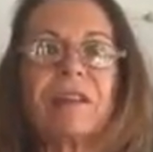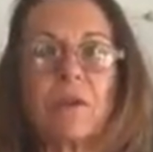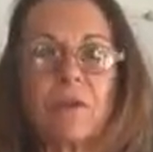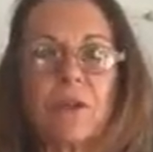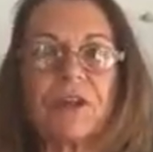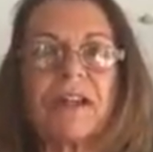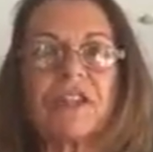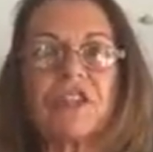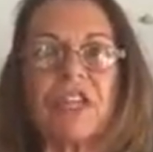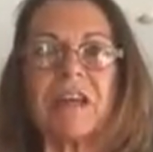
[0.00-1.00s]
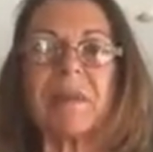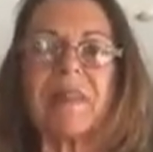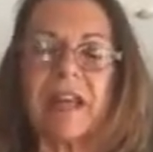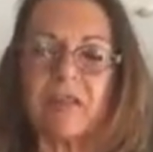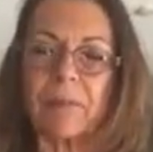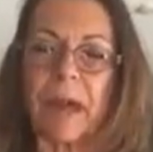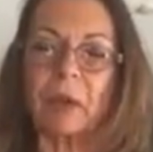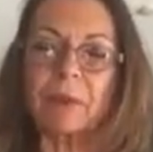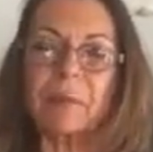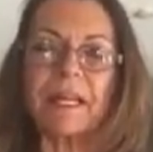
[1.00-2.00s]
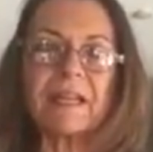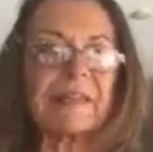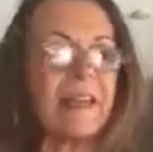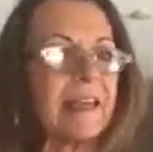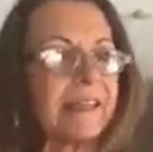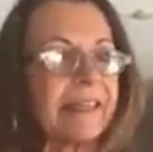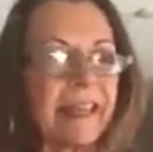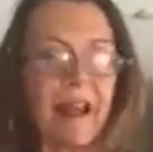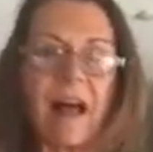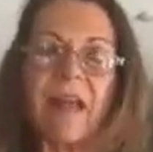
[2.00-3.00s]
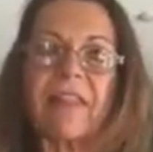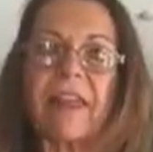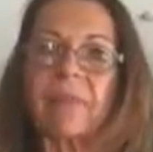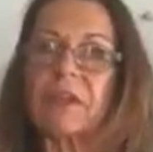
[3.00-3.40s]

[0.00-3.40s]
So if you're at a gym and they have power plates, get on them.